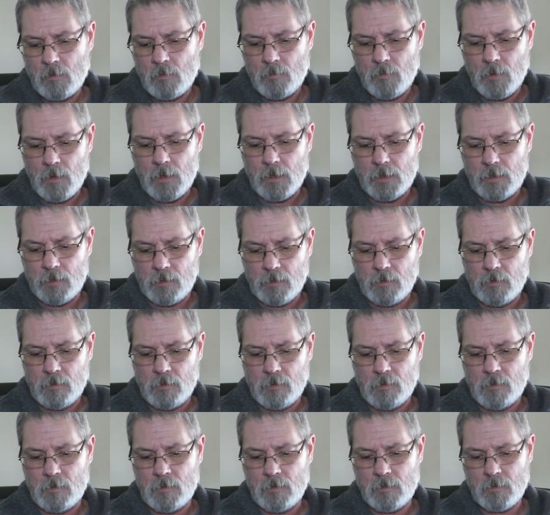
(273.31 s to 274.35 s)
But
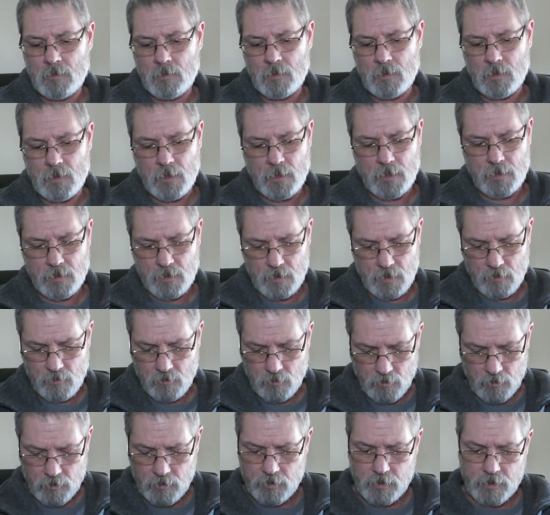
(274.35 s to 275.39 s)
I
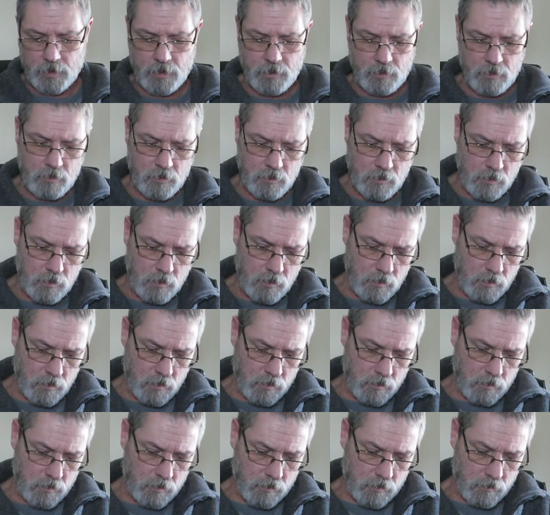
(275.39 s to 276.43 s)
think we're in.
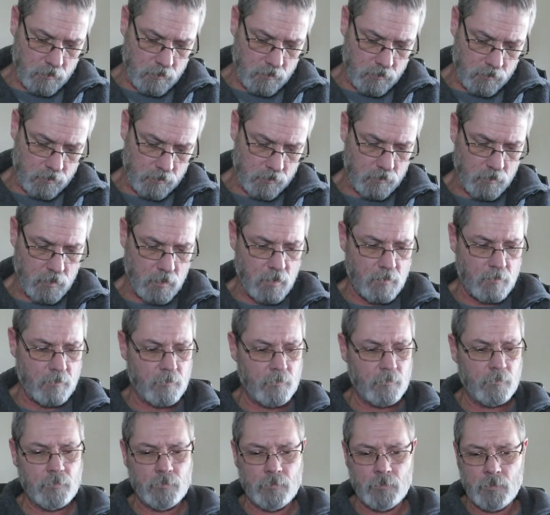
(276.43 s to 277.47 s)
Yep.
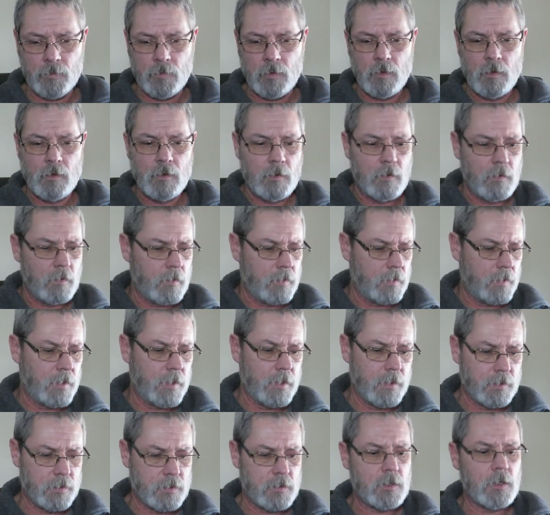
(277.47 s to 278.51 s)

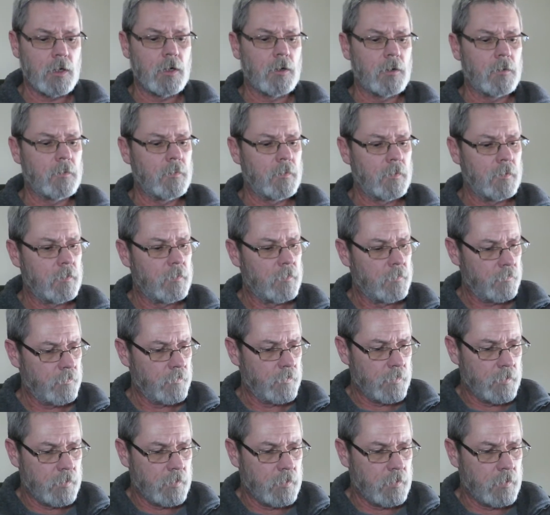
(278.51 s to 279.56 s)
And so
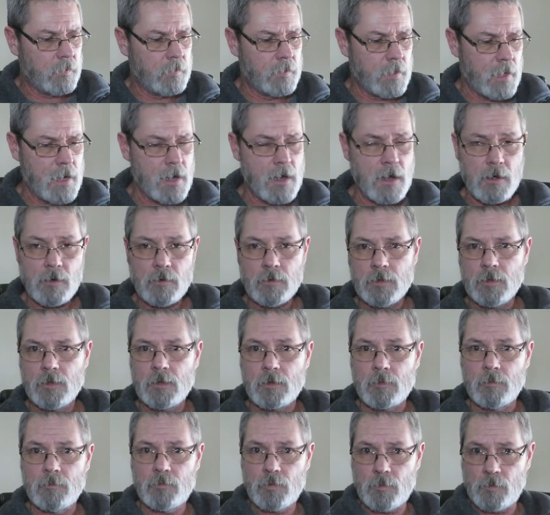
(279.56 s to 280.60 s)
now you
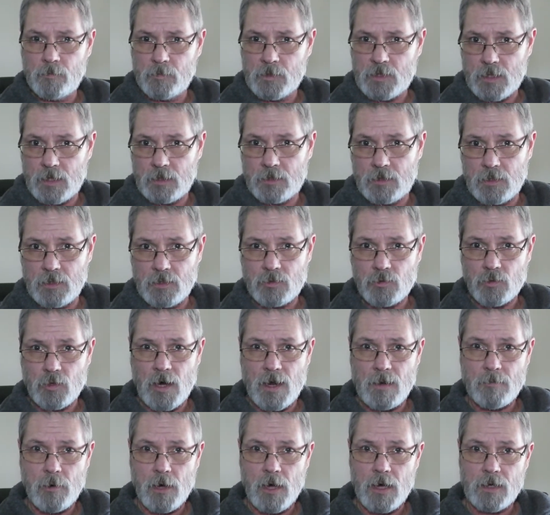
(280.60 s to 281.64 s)
can set this
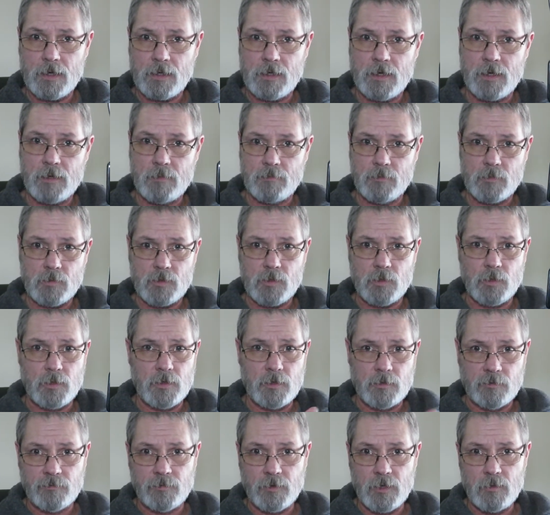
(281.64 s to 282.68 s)
tripod up so
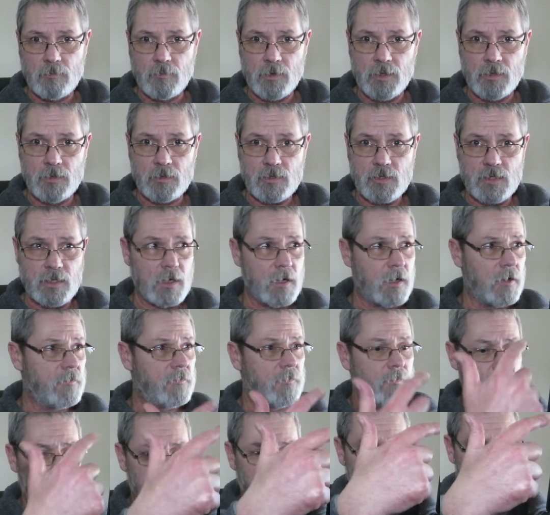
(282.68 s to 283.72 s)
you're filming
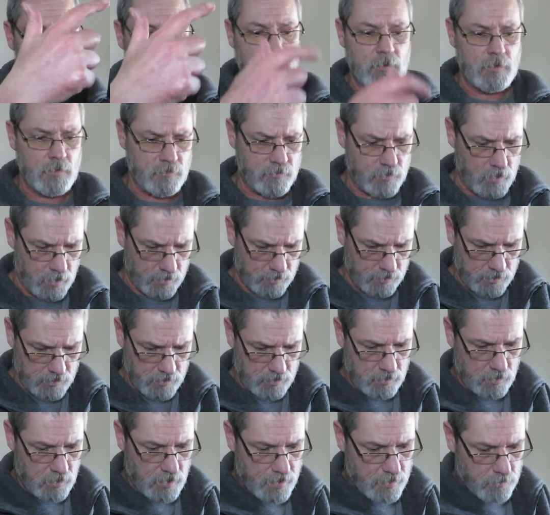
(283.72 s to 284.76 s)
yourself, and then you've got
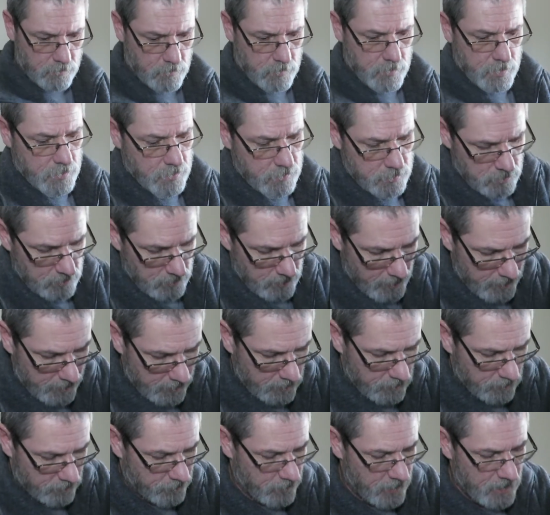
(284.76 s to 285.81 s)
this light ring to light
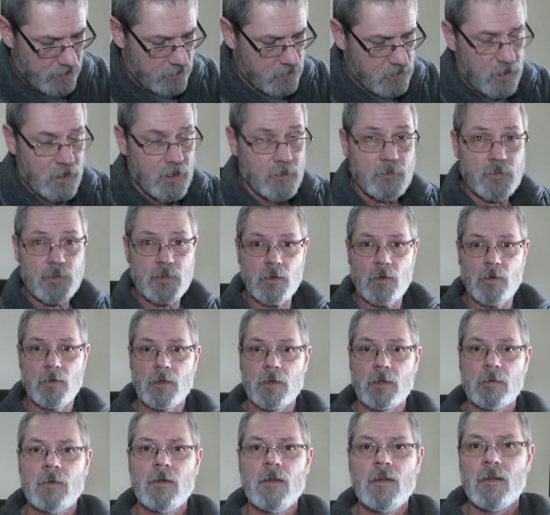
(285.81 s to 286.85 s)
your face up so the